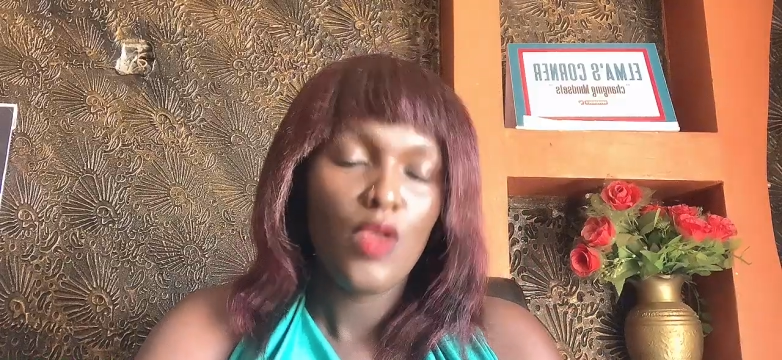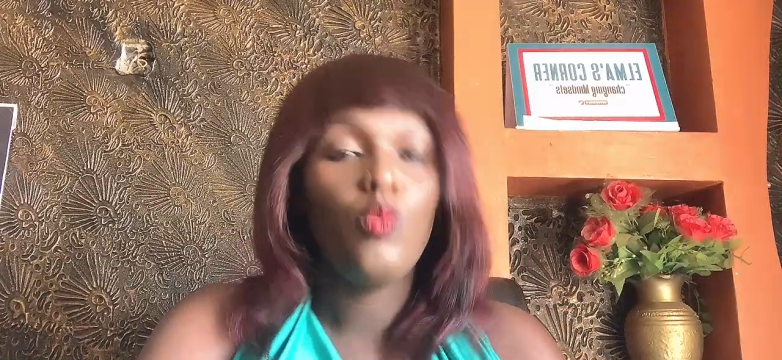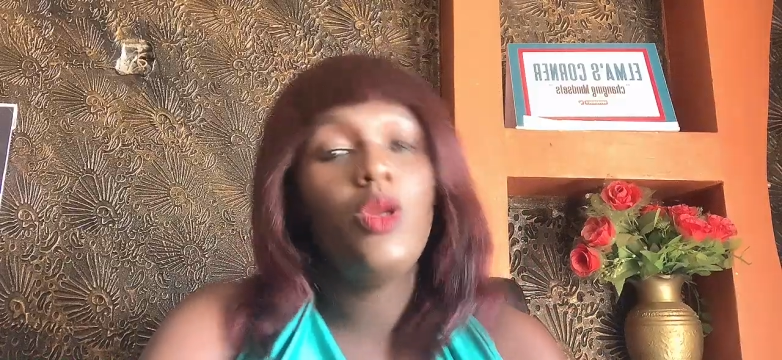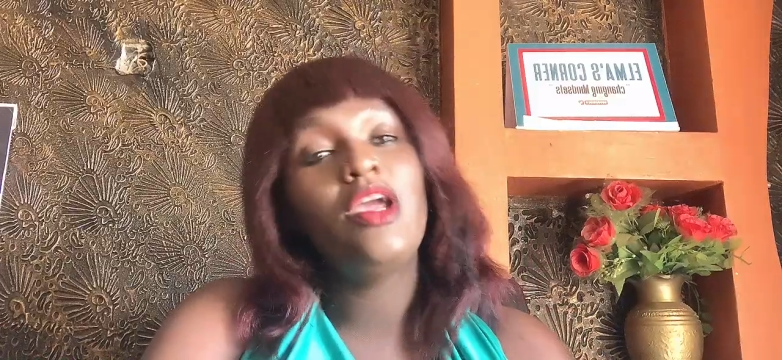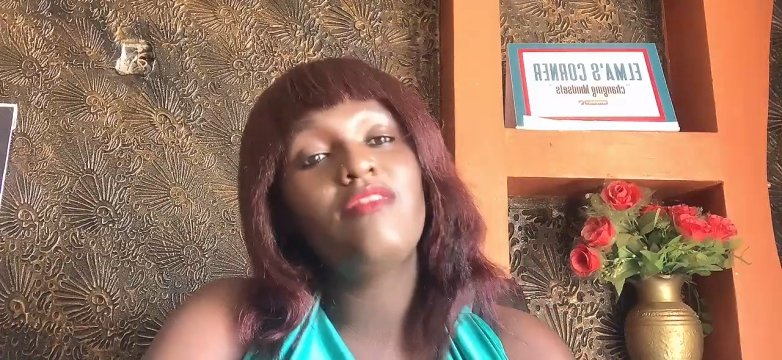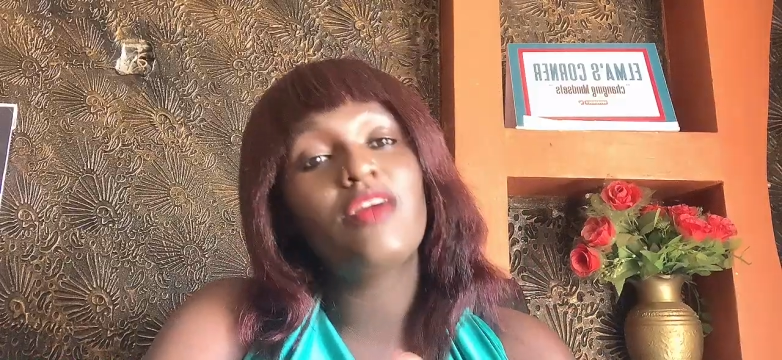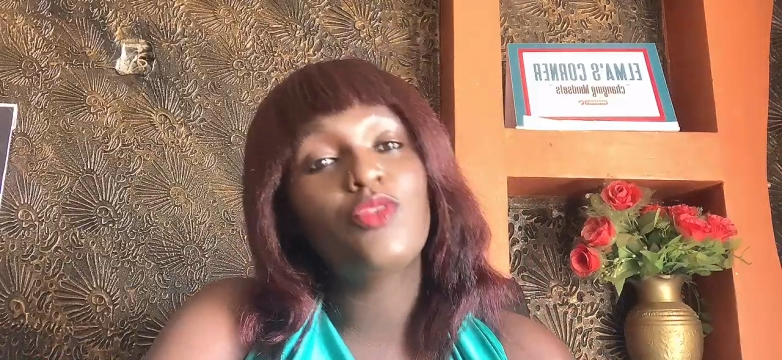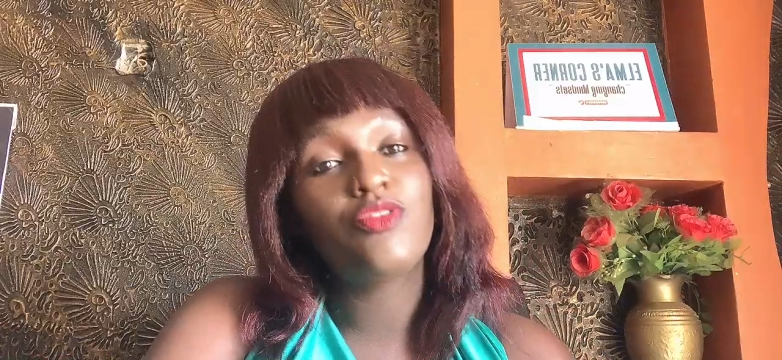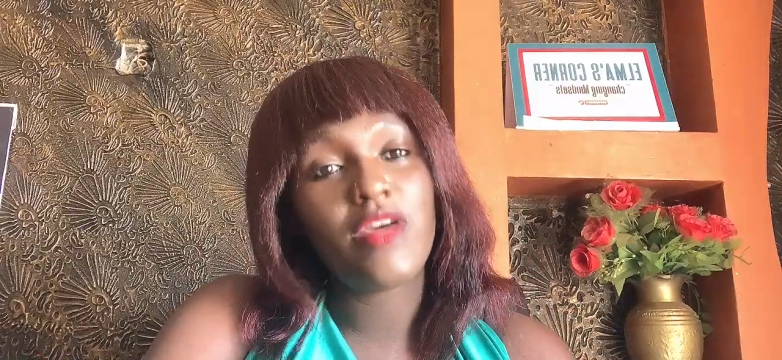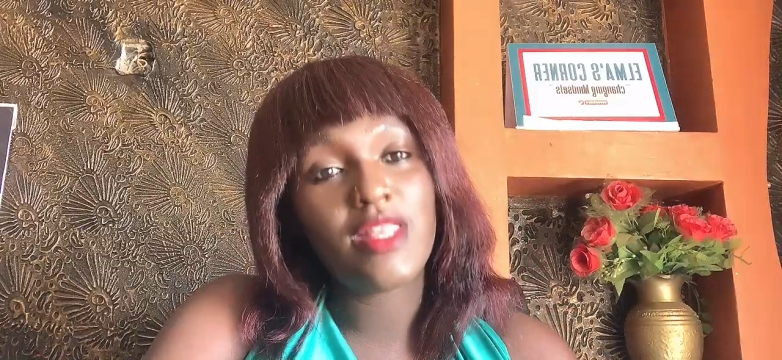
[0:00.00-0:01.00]
When you have a
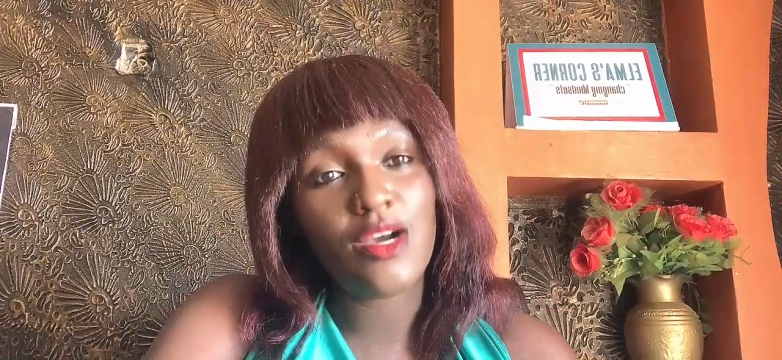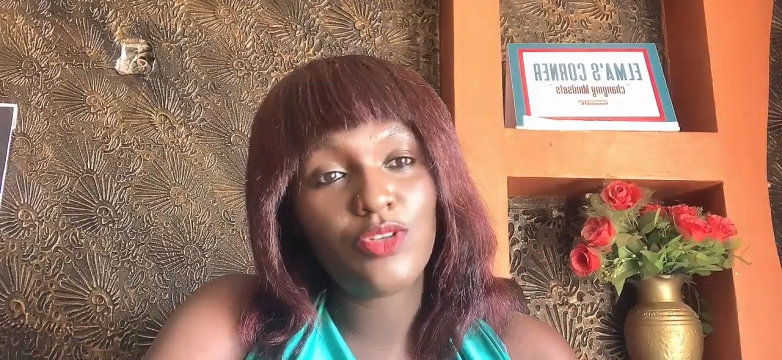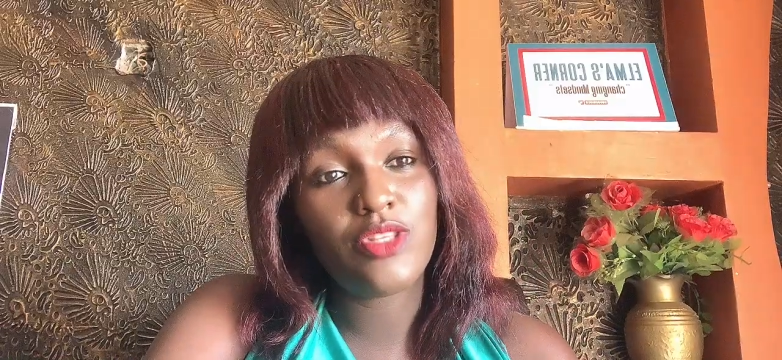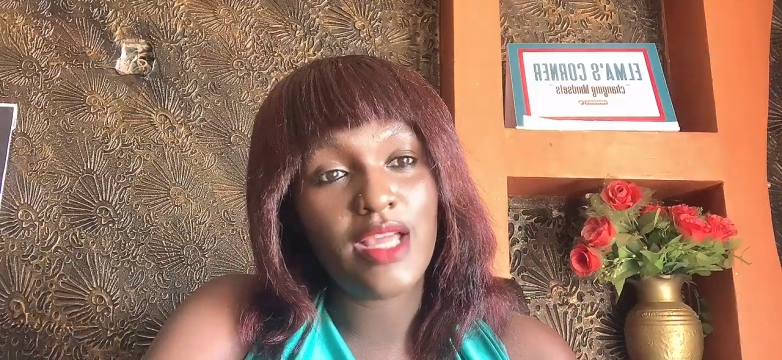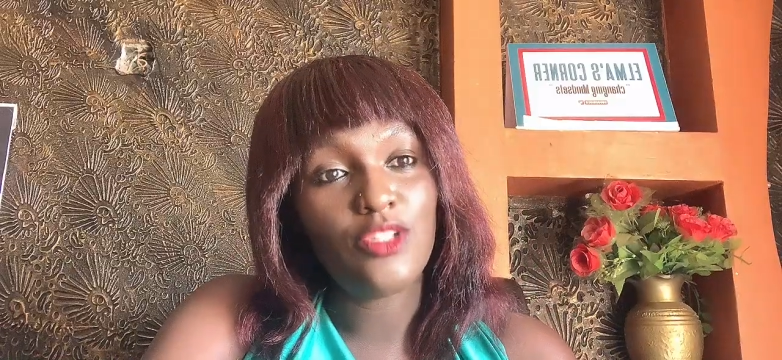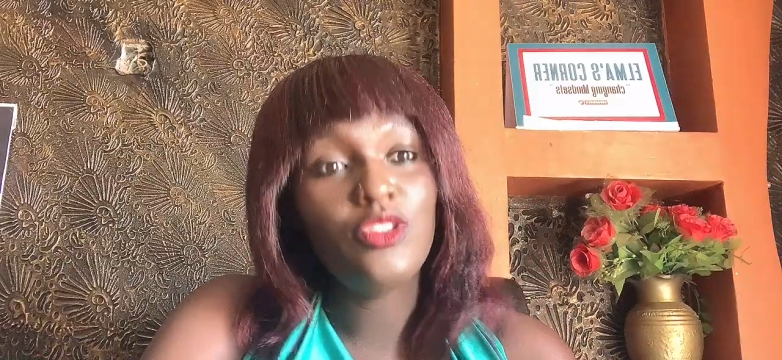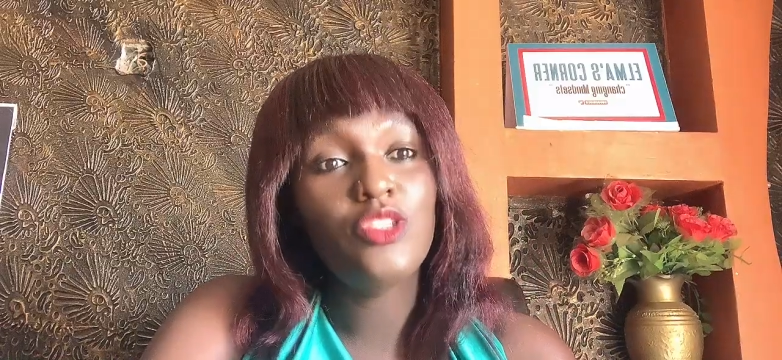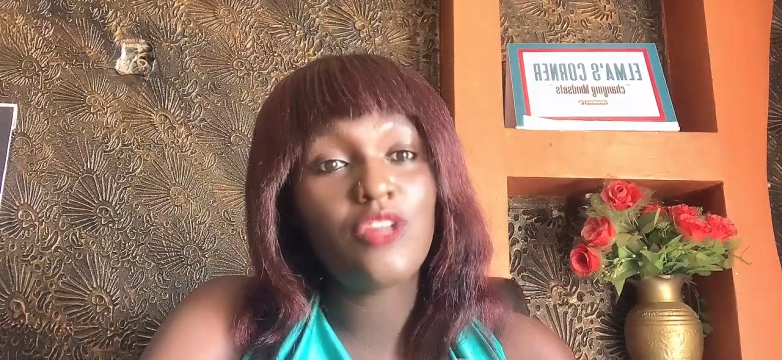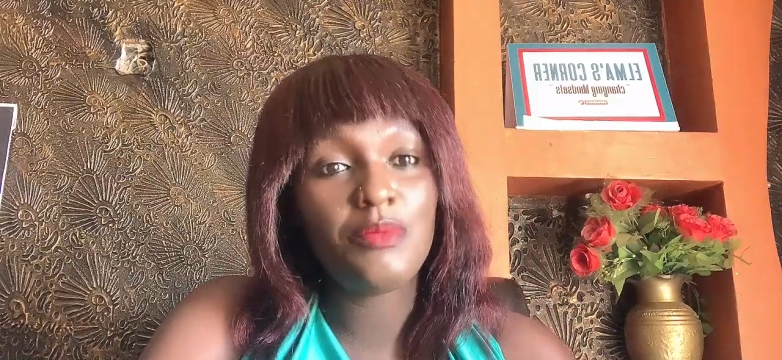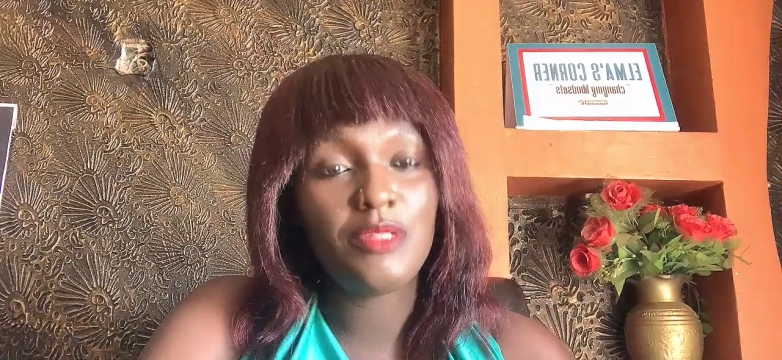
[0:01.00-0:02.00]
good father out there, you
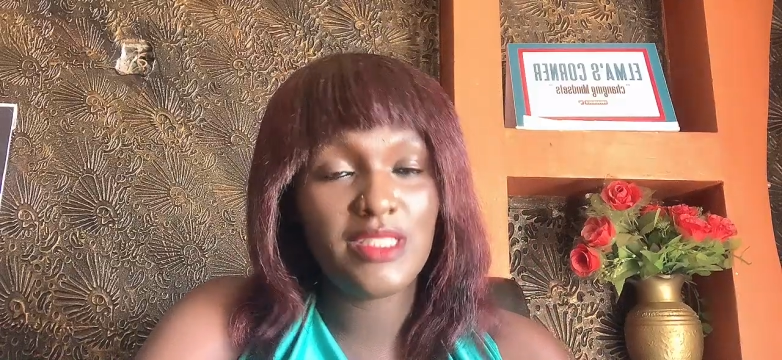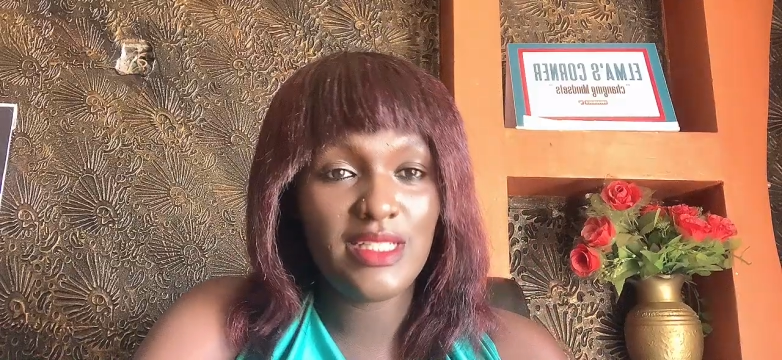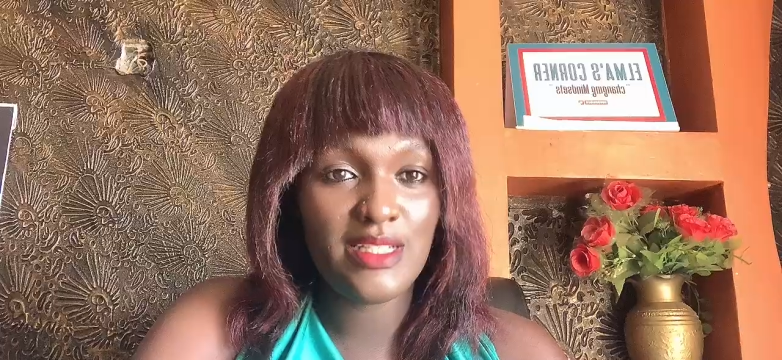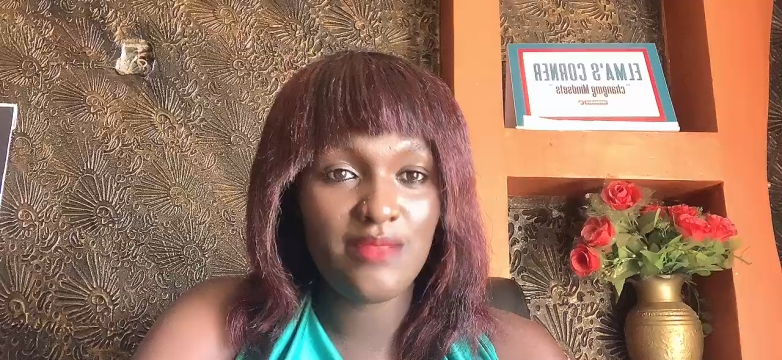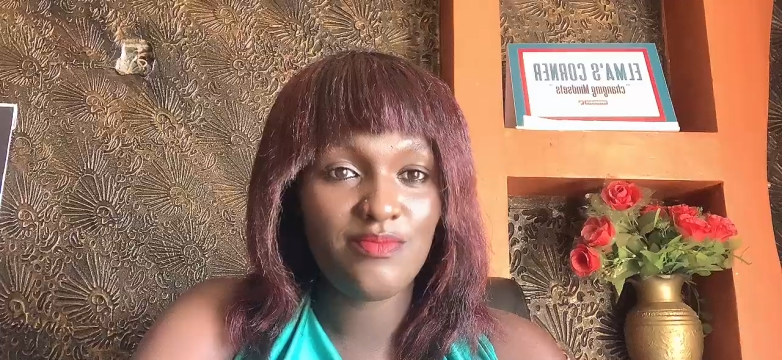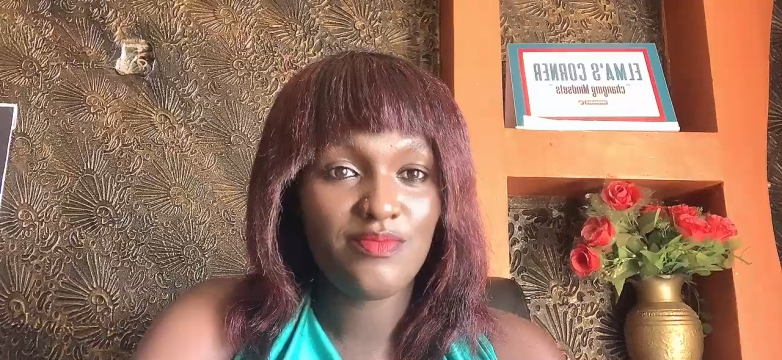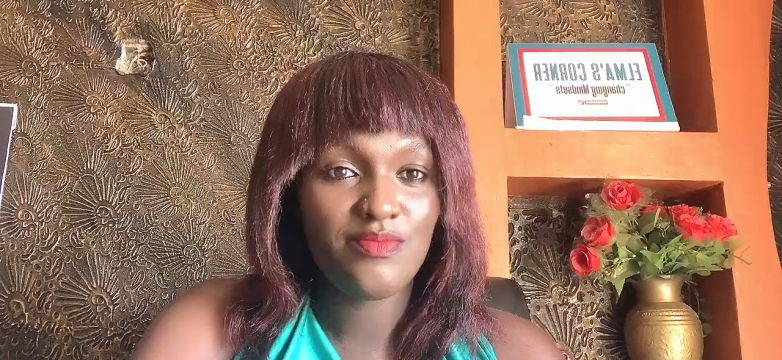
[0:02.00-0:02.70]
need to appreciate him.